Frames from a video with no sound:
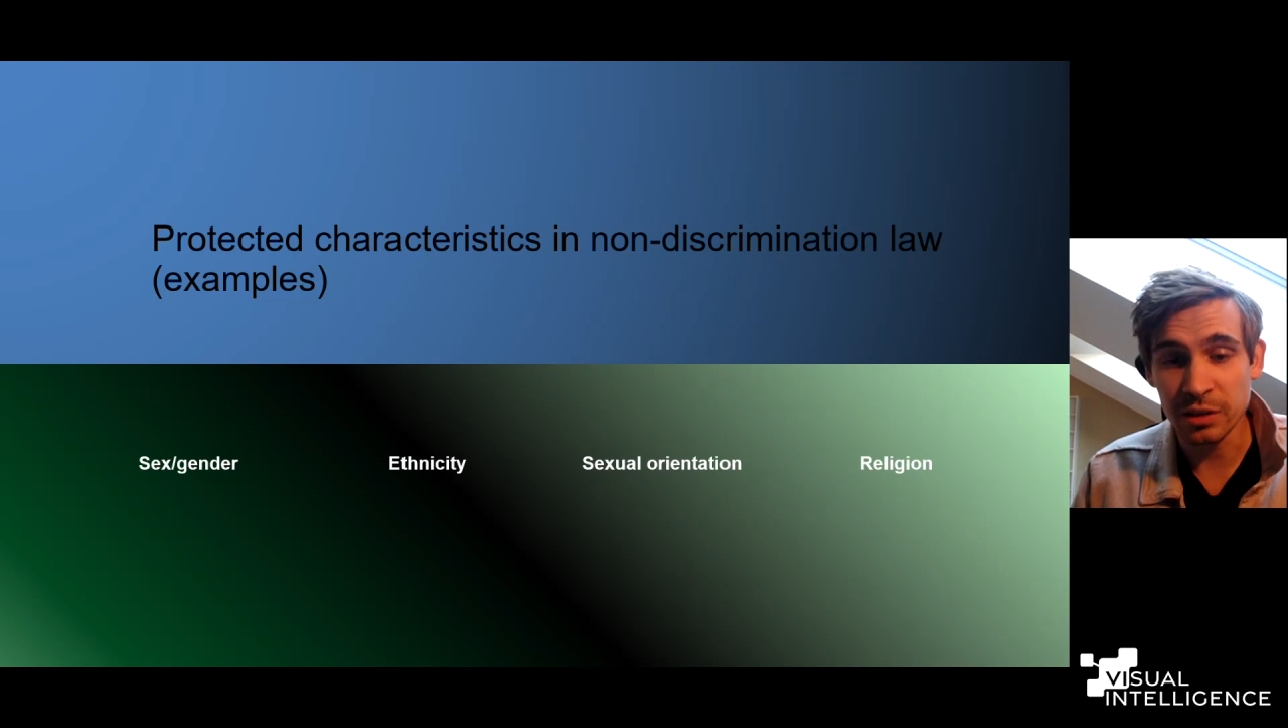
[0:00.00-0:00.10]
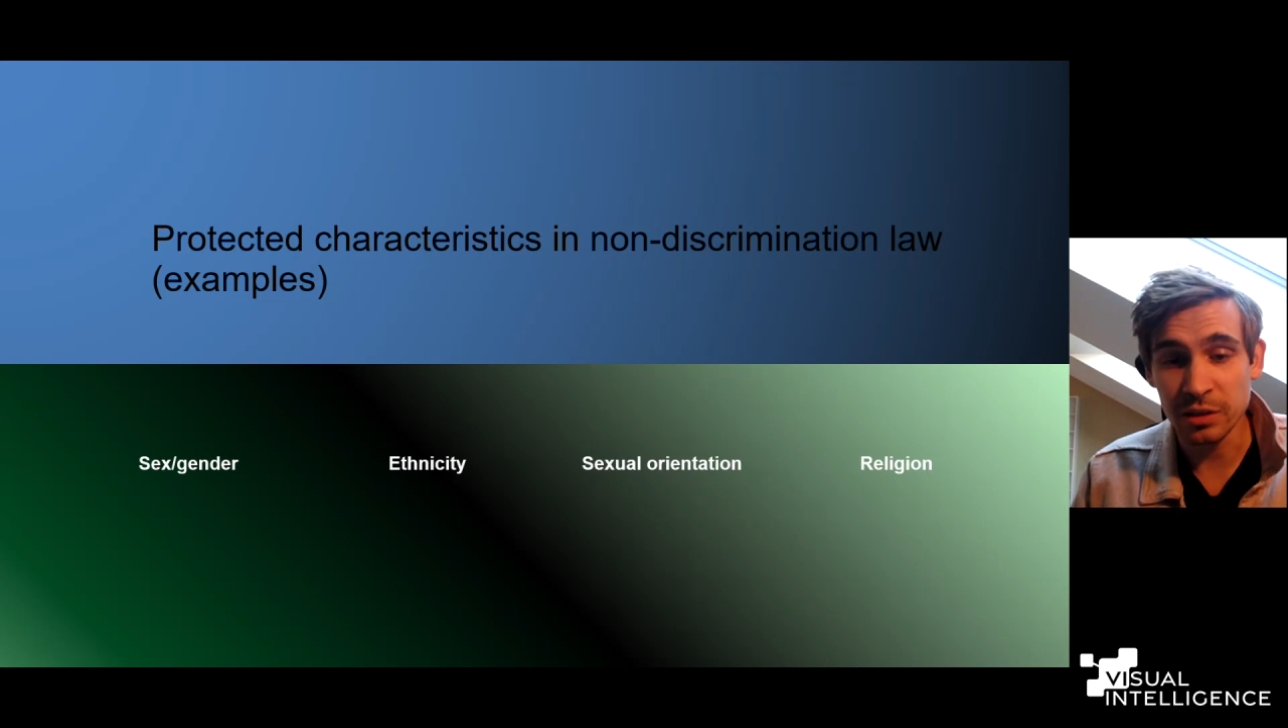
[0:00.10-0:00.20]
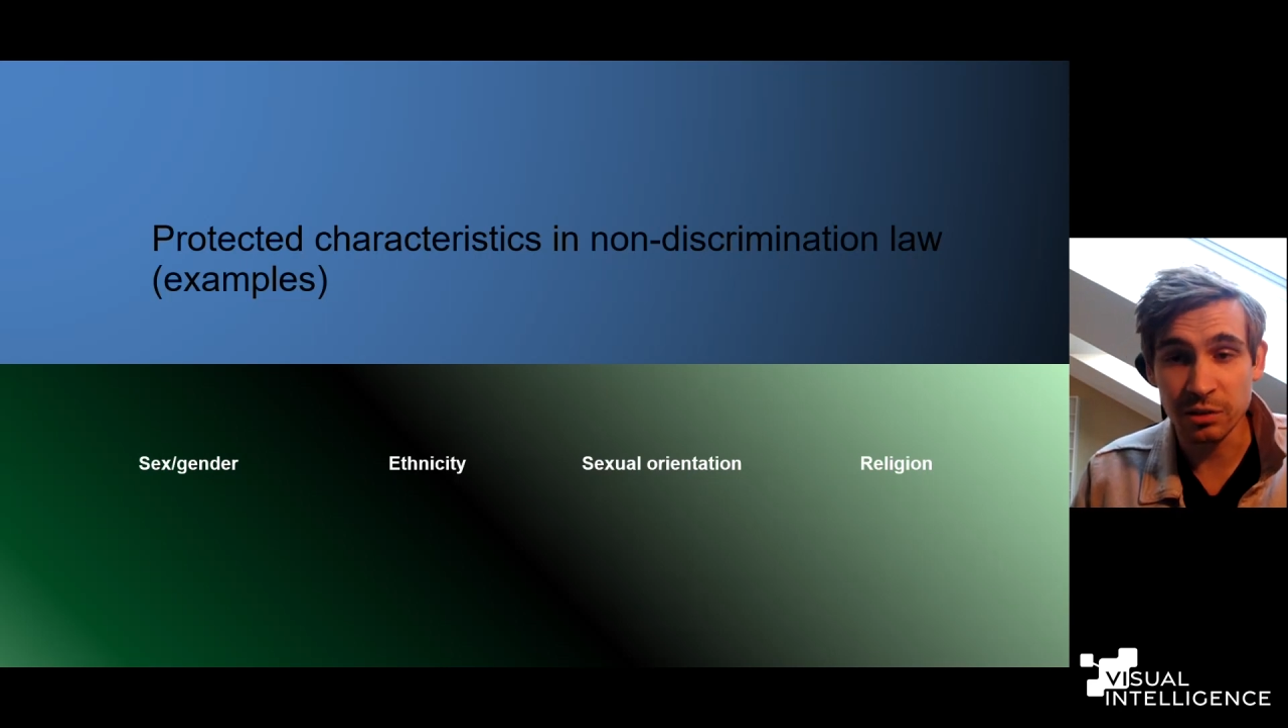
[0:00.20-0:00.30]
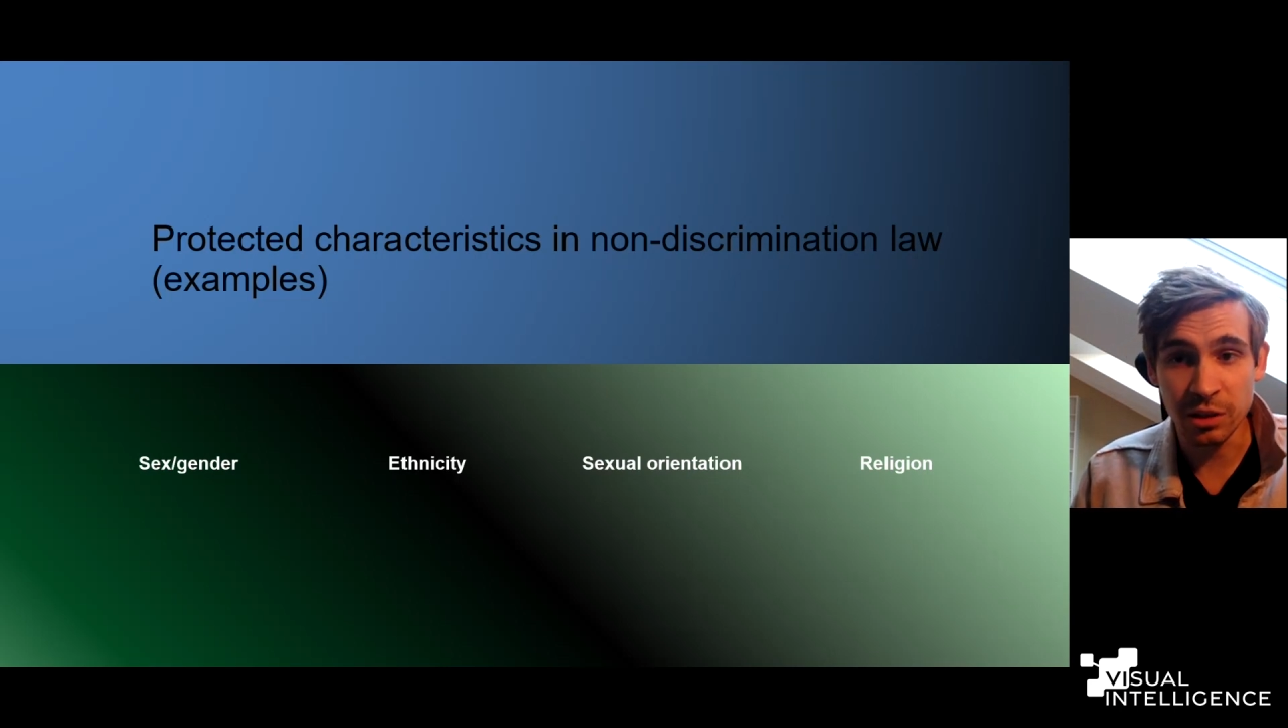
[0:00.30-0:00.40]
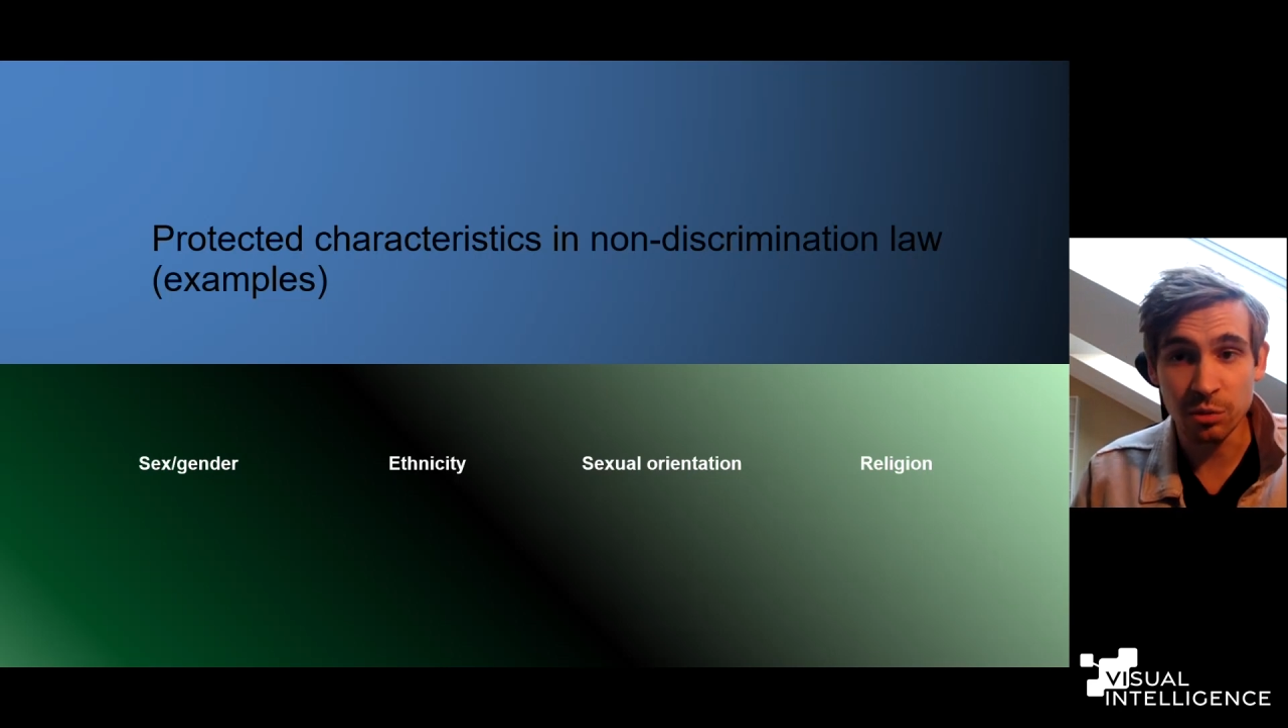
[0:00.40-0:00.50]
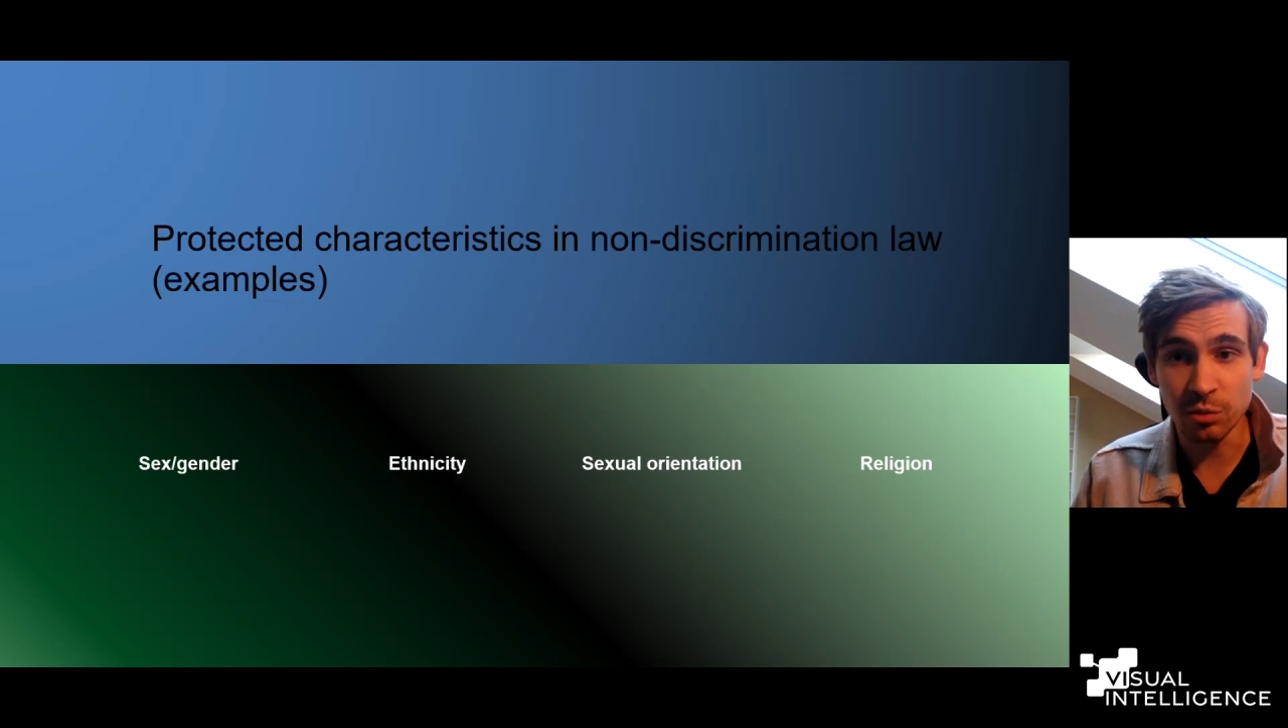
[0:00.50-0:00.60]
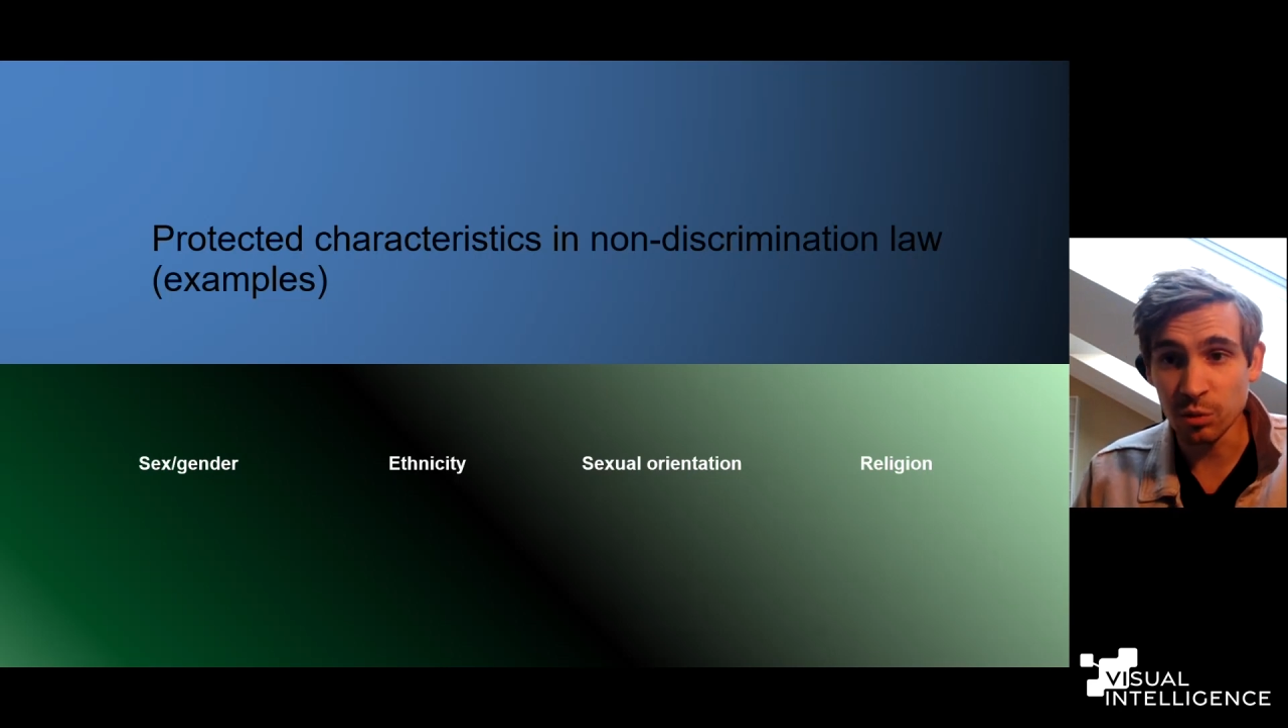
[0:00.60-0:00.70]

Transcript: so you know